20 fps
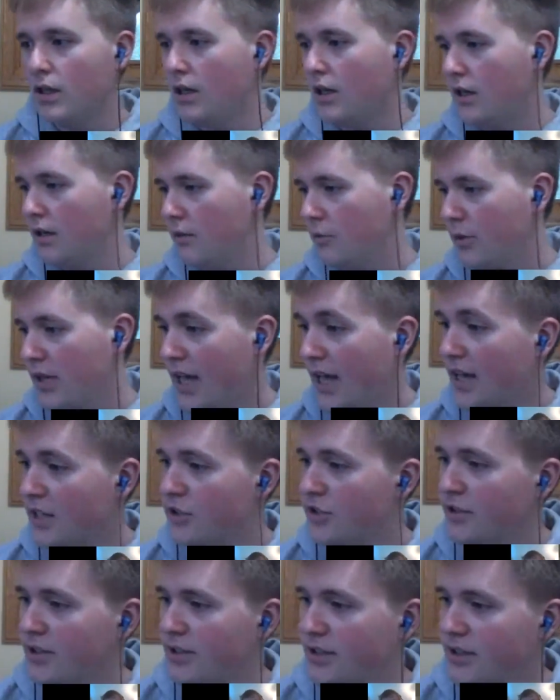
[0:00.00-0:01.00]
I
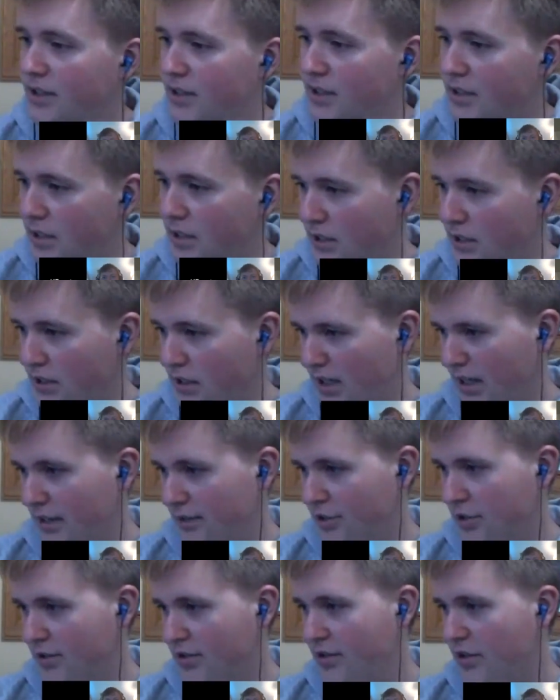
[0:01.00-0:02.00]

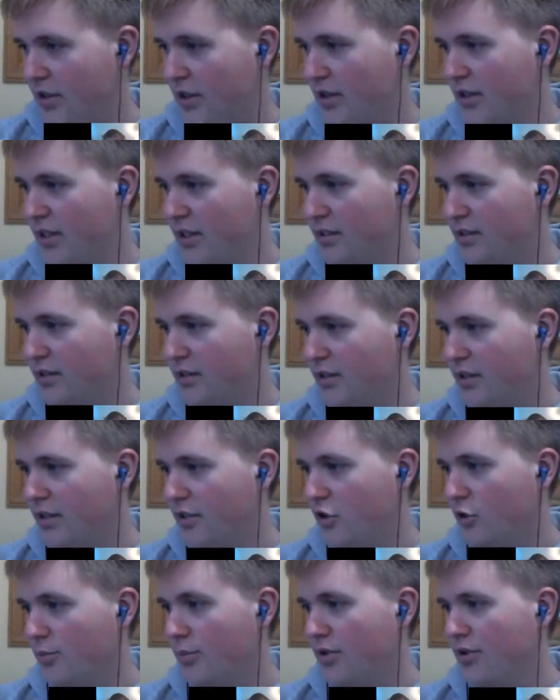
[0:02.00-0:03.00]
just saw in
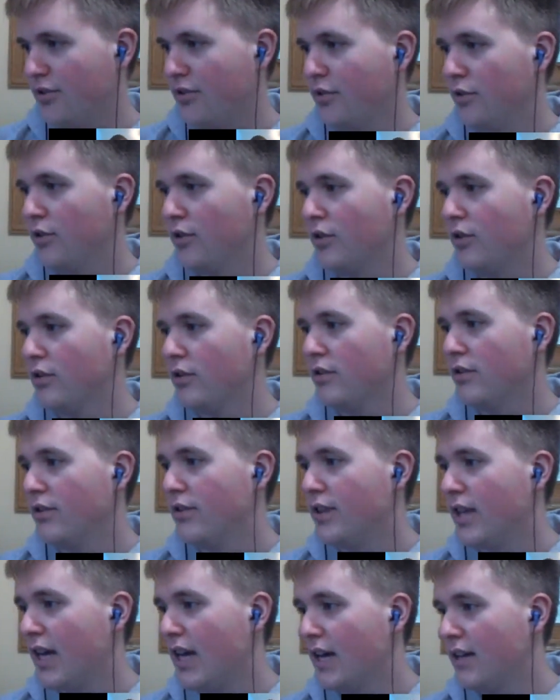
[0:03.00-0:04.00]
the open store
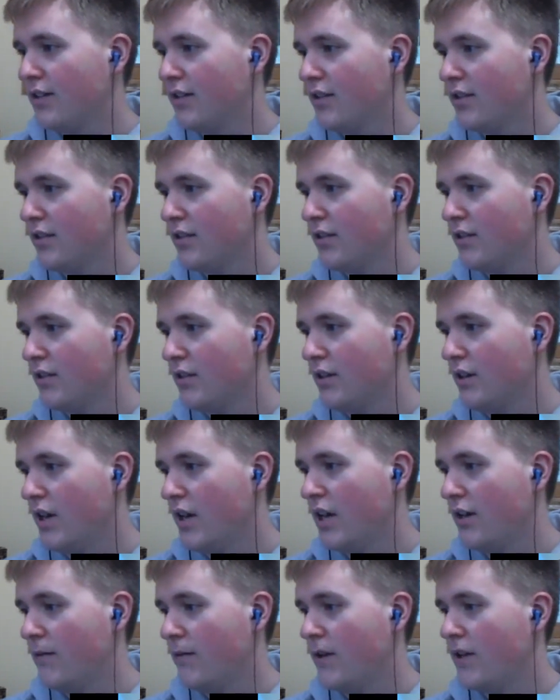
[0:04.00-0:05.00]
that
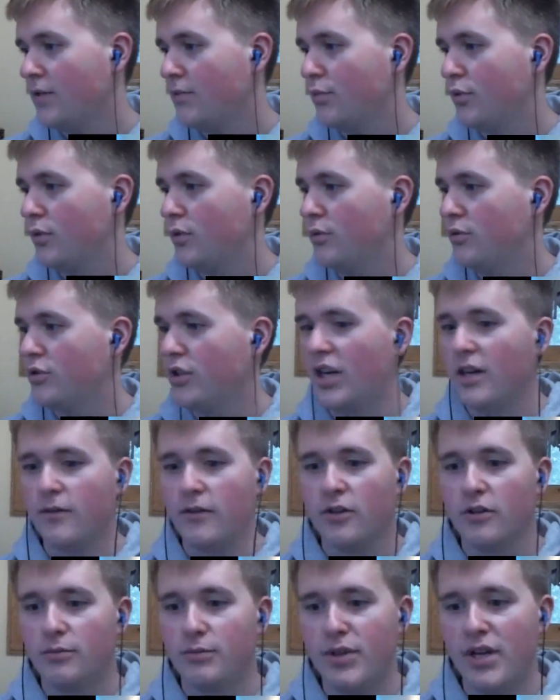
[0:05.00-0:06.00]
NFS Pro
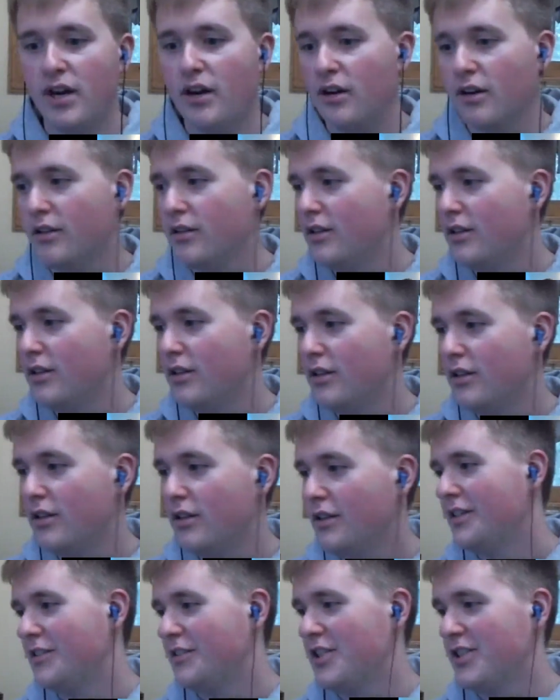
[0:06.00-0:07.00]
driver, Bjarne,
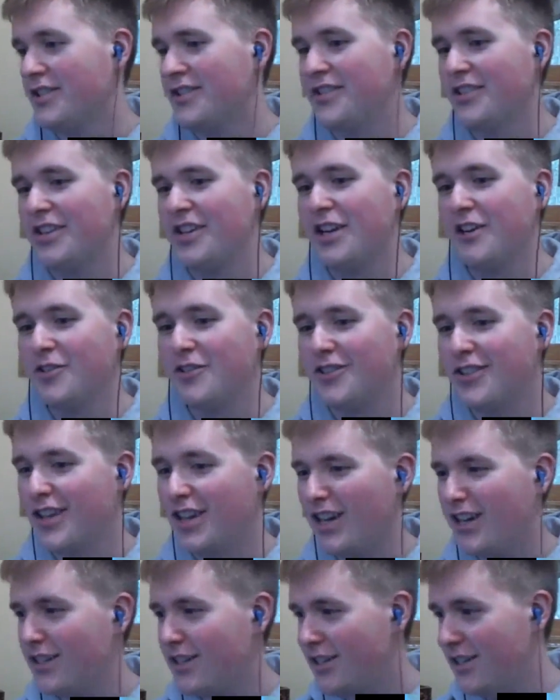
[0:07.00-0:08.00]
just
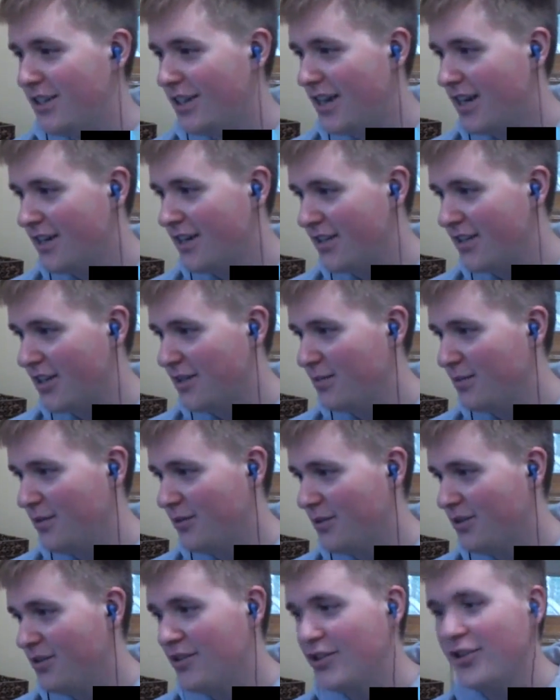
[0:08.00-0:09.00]
announced that he has
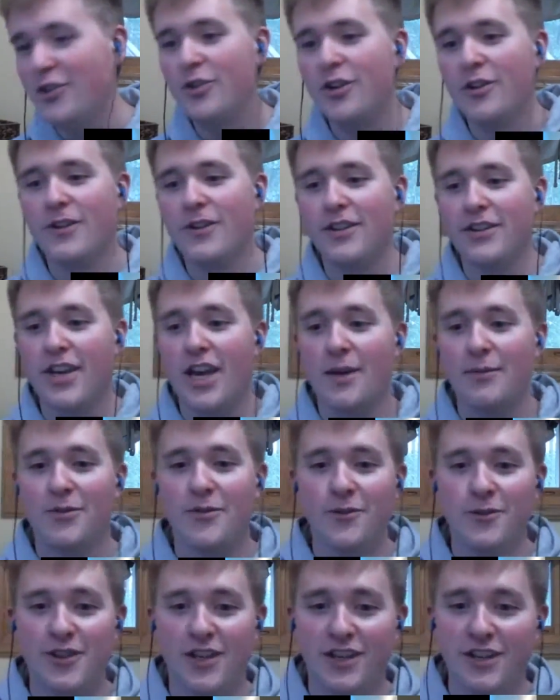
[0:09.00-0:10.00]
uploaded 2 of his
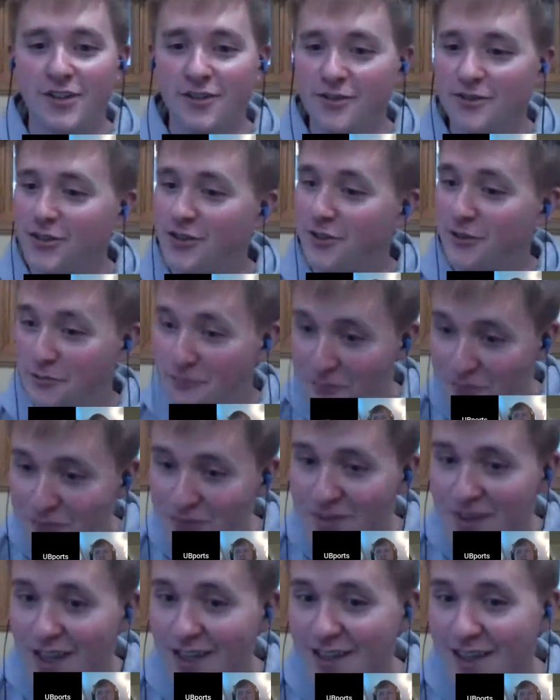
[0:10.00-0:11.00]
apps for Xenial. So
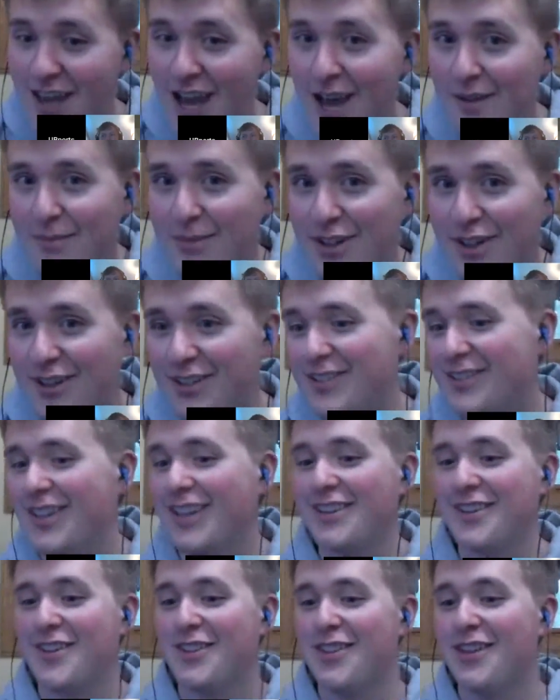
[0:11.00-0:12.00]
that's
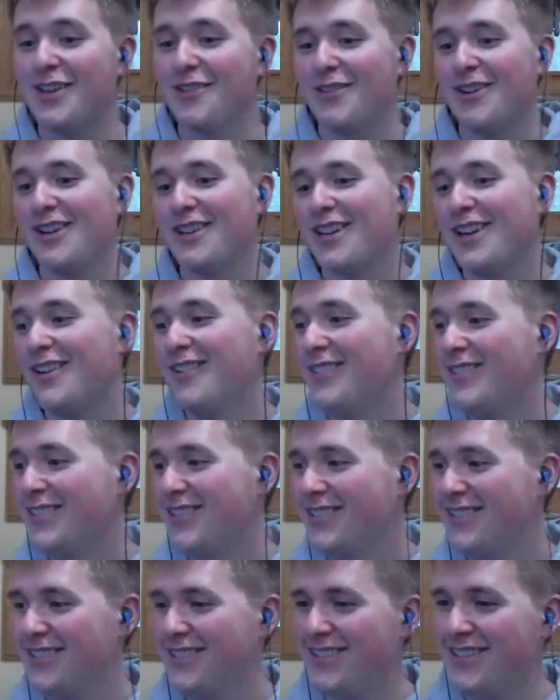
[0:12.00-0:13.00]
happening. That's a thing right now.